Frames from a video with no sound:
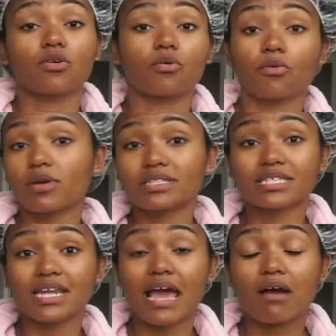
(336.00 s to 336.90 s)
rinse
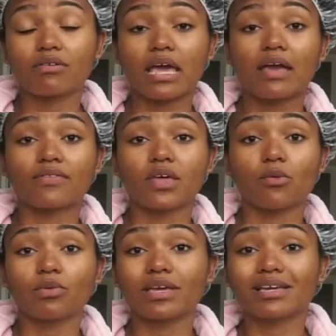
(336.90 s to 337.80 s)
it out, and then
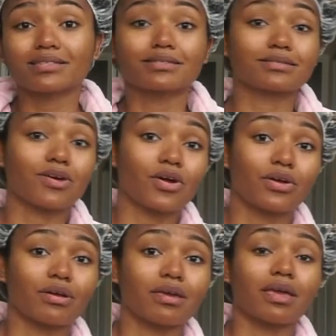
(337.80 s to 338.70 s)
we can
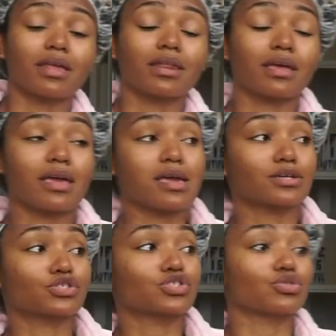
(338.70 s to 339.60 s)
start getting
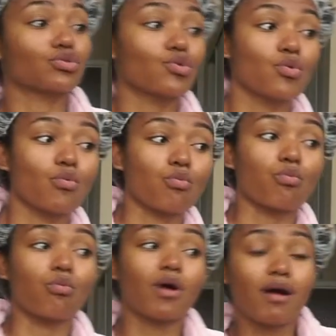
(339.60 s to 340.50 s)
into
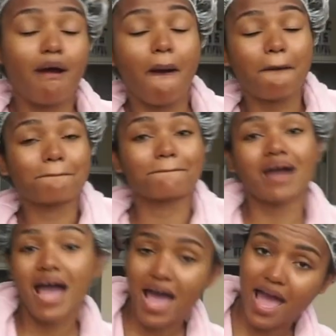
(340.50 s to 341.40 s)
what
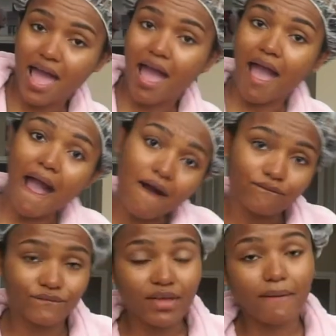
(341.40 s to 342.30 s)
my
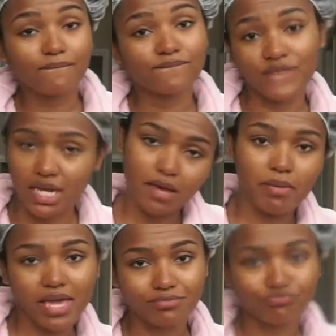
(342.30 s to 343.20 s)
outfit finna be.